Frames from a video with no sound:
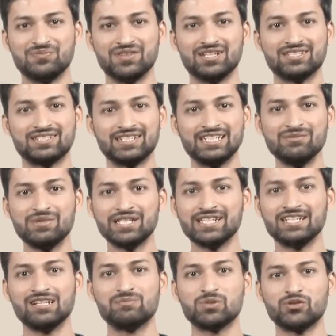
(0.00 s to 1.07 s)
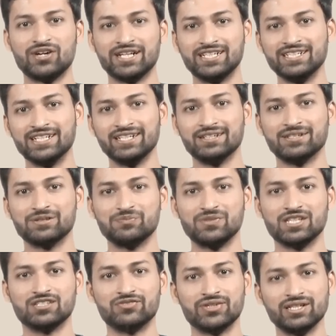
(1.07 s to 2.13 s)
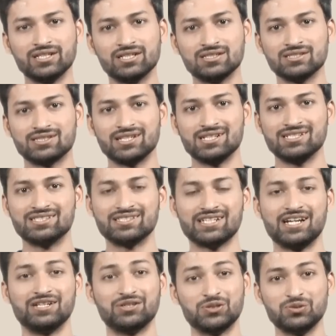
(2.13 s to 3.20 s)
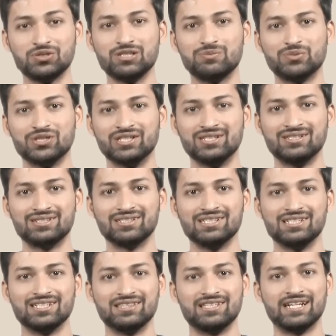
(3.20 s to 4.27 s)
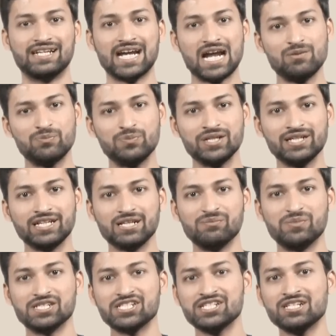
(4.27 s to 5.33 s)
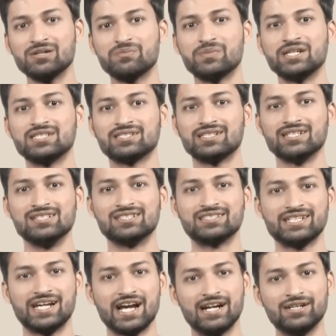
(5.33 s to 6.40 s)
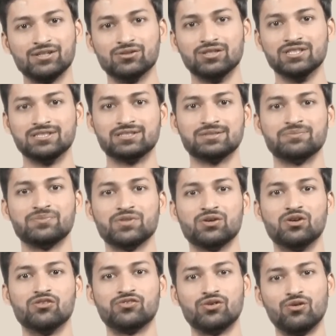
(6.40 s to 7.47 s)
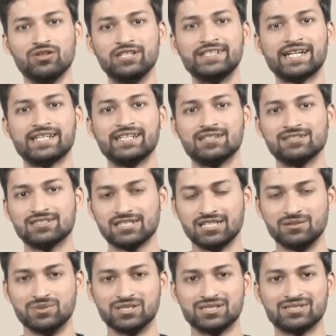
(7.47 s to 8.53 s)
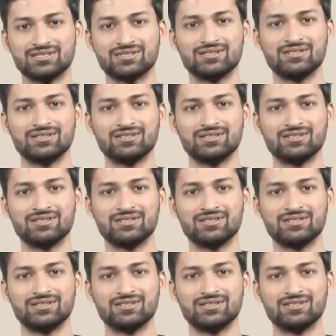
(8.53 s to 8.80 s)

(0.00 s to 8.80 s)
The study material provided here is very concise and to the point that helped me in brushing up my skills and knowledge of all the technical syllabus.